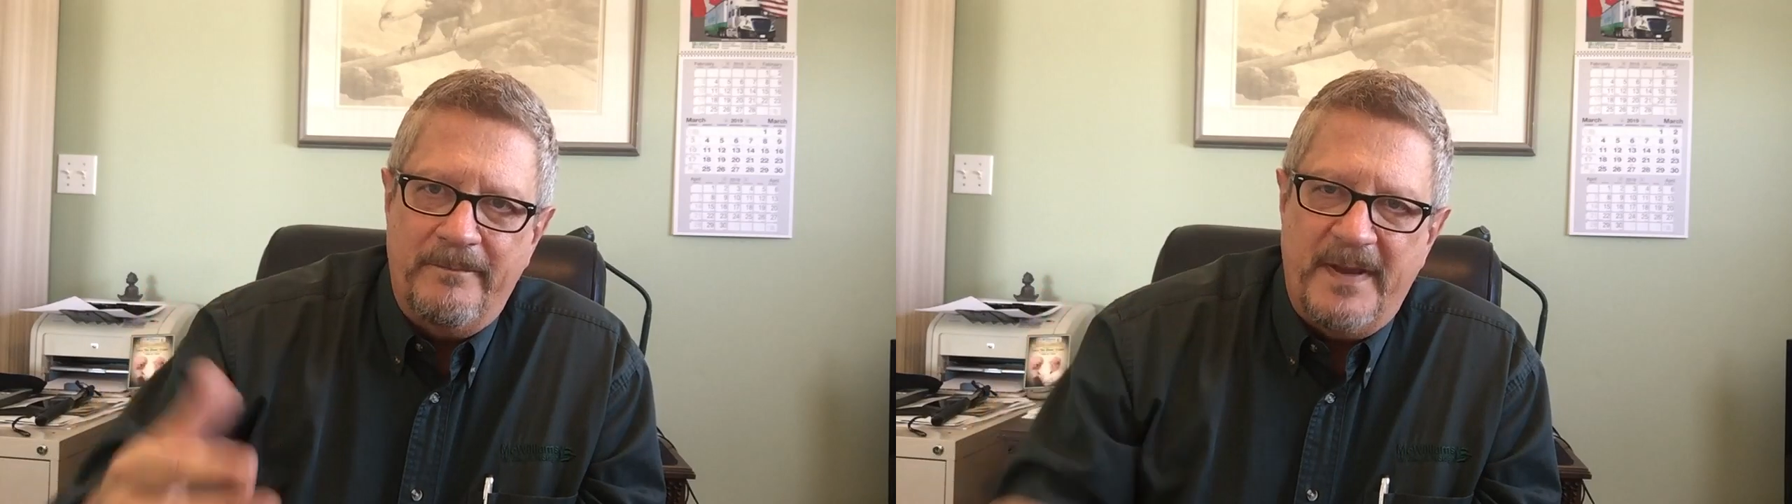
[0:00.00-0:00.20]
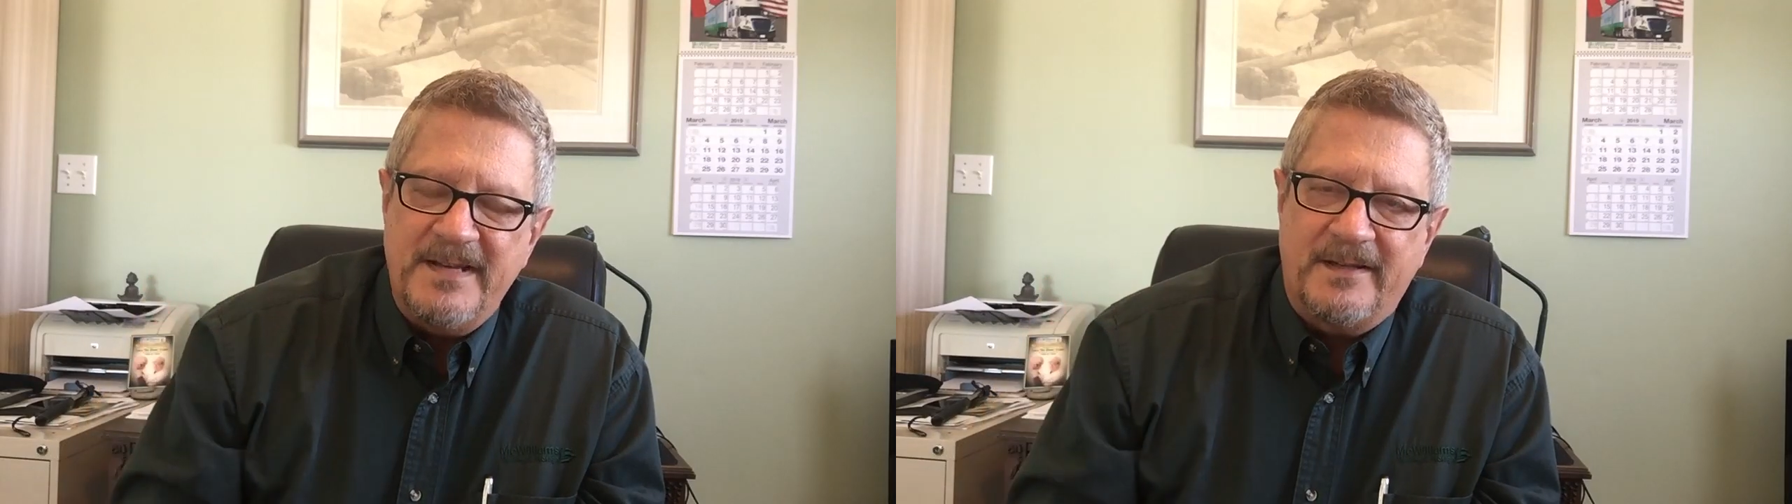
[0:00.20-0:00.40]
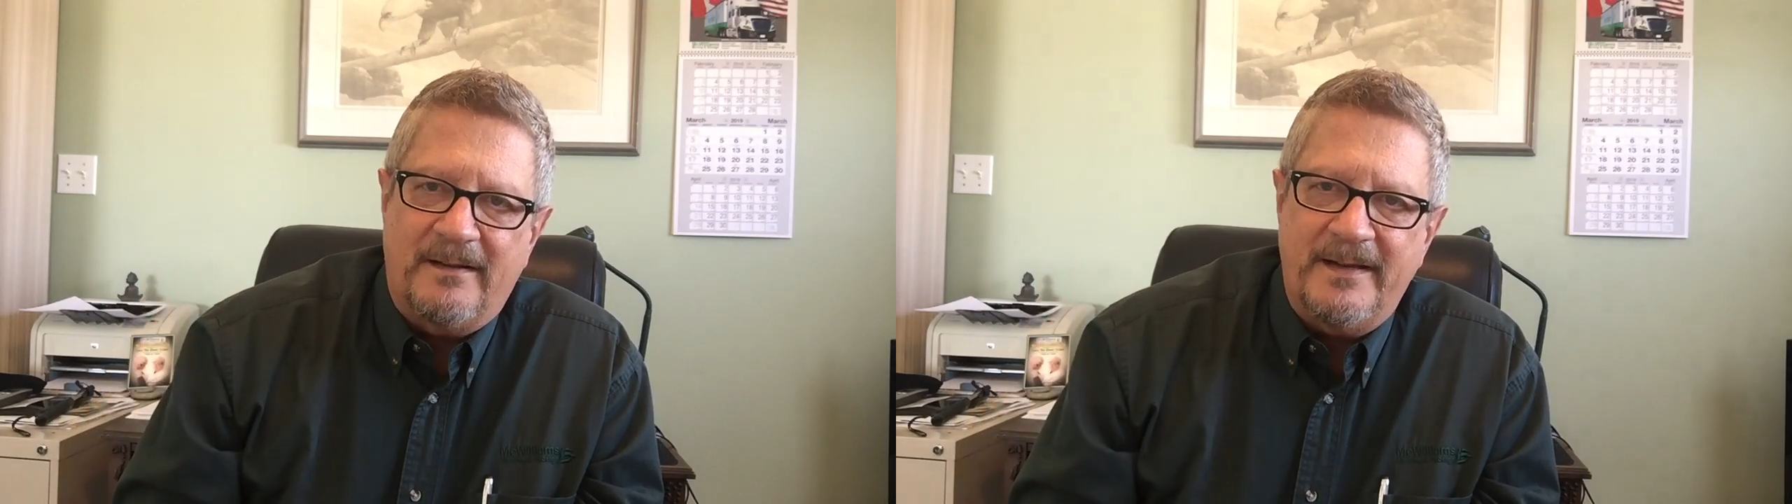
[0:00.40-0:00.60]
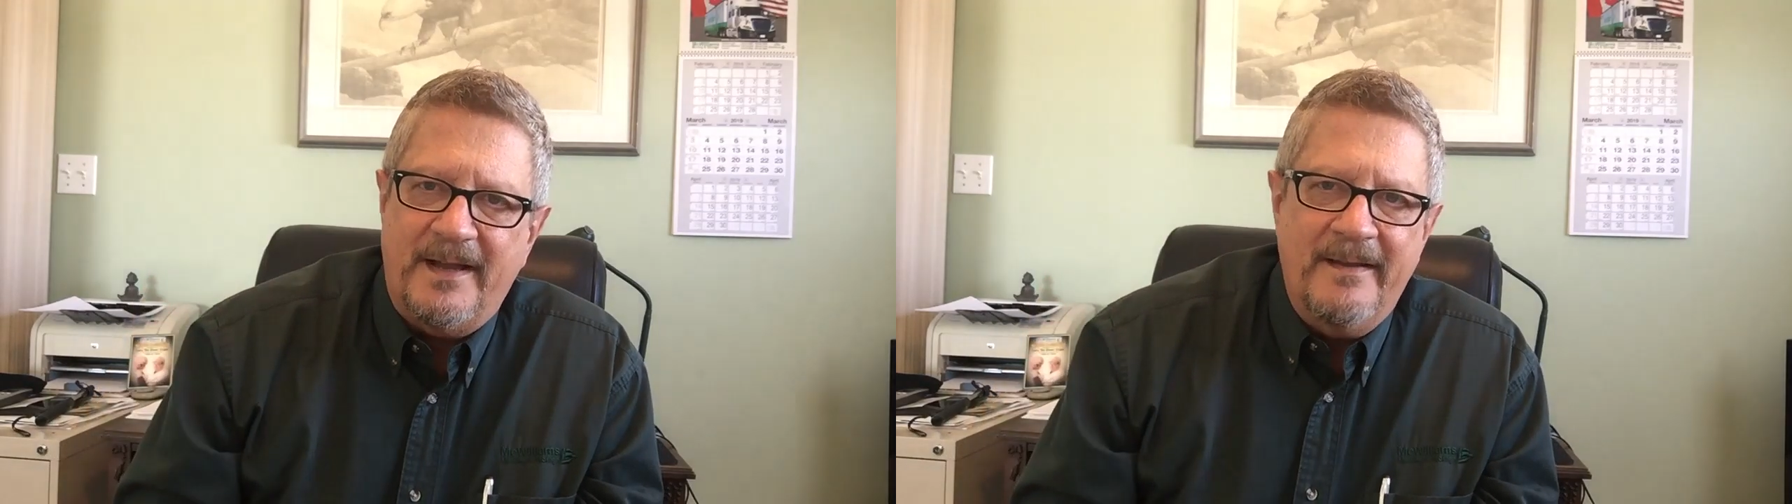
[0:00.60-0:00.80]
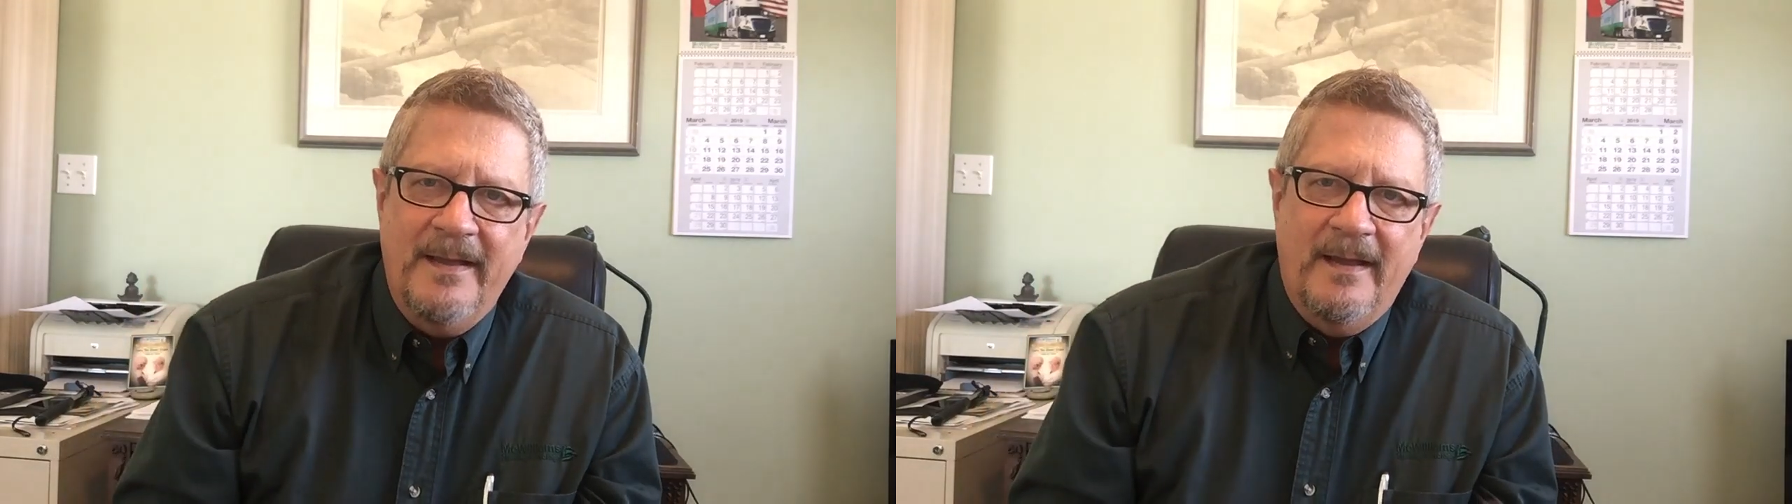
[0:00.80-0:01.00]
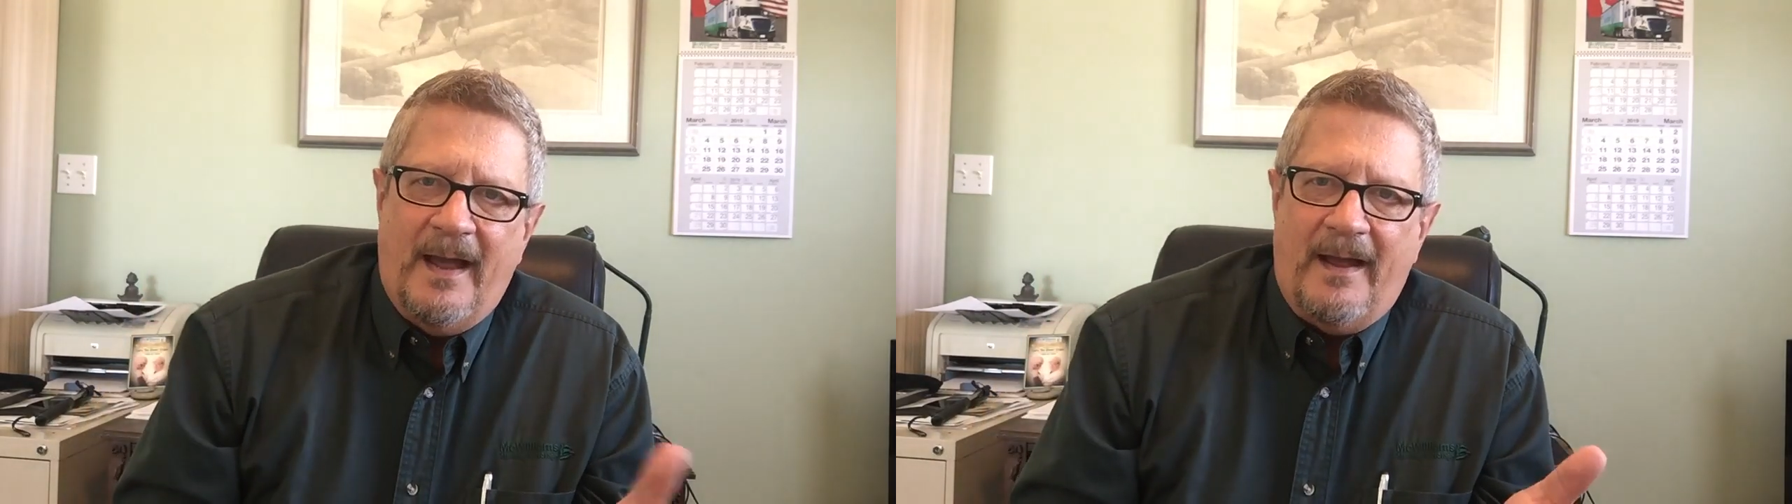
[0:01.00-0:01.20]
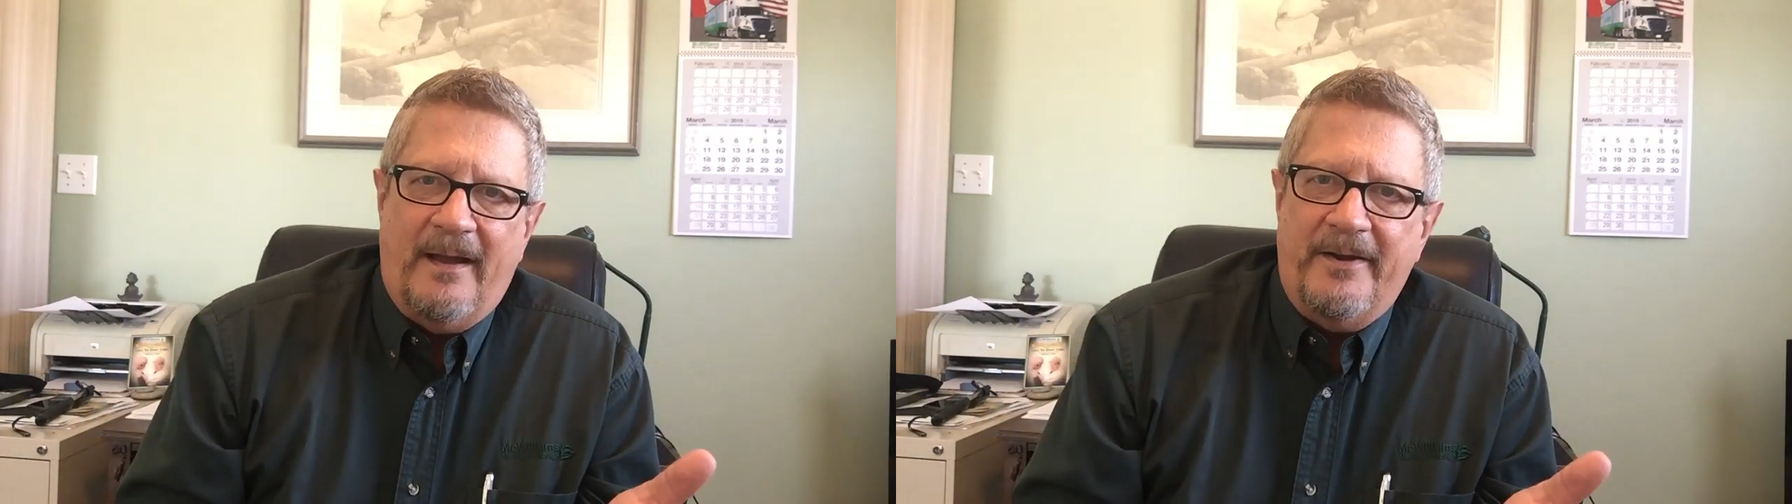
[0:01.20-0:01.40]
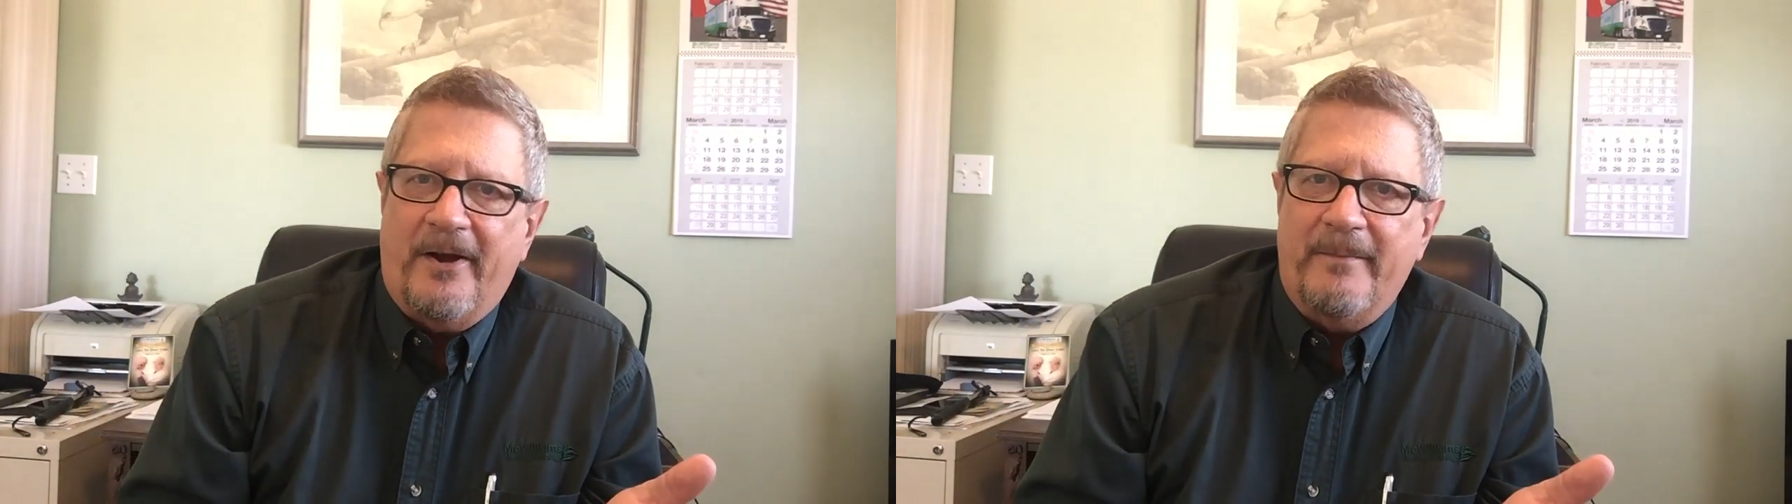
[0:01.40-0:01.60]
basically
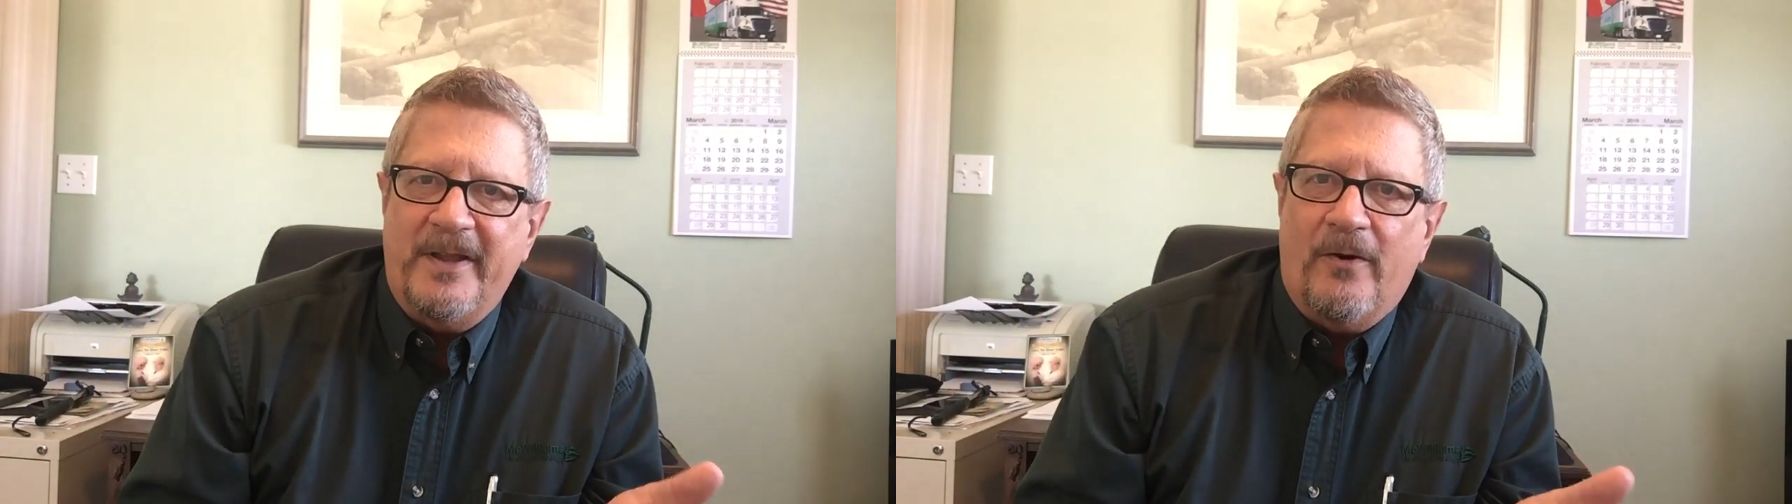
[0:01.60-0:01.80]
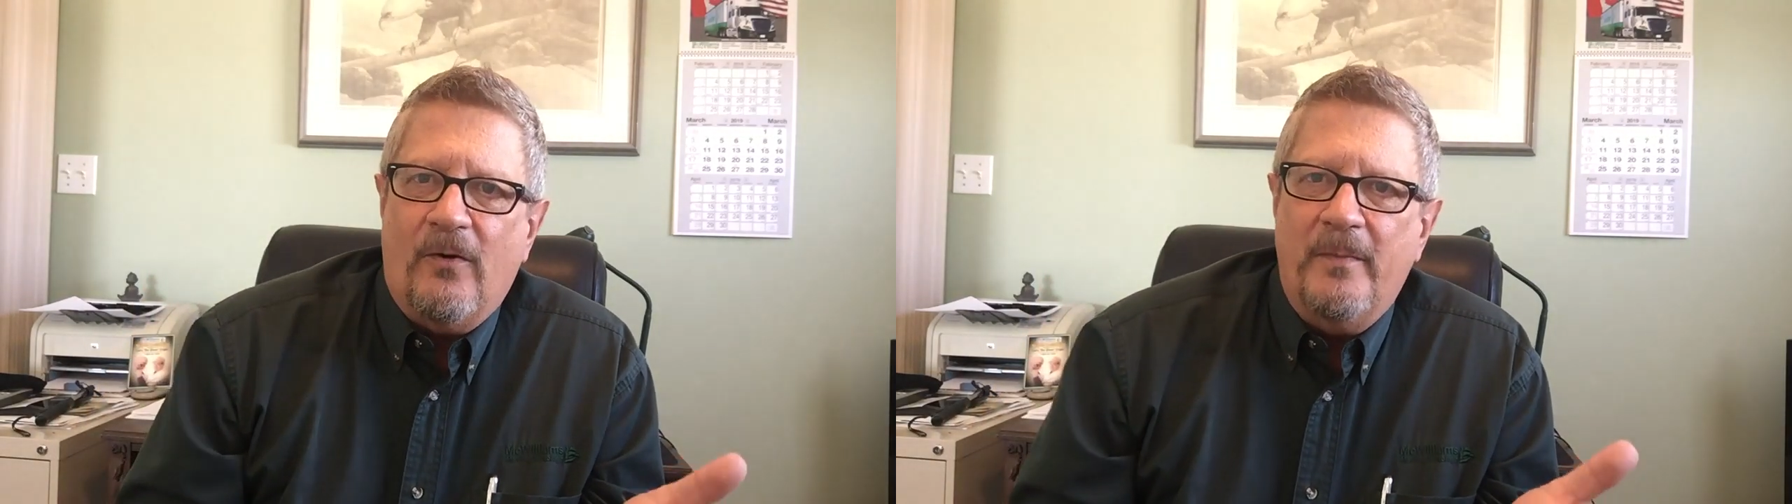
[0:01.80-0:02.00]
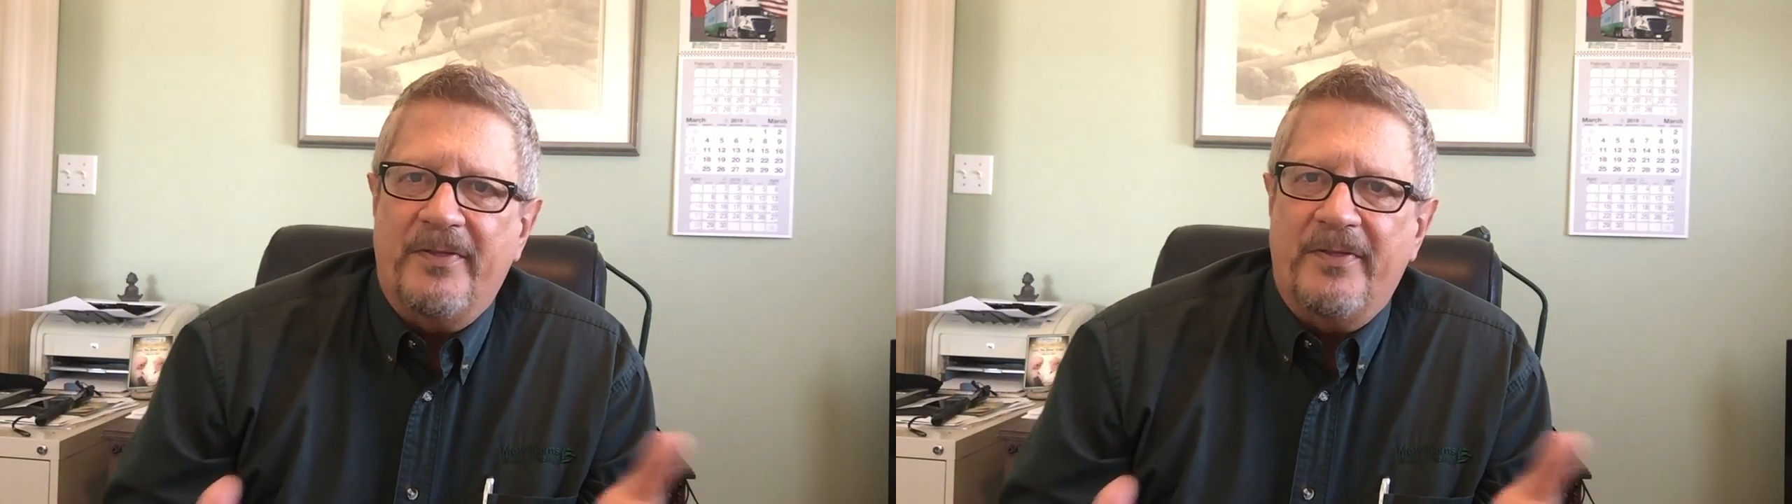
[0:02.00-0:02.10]
an army home,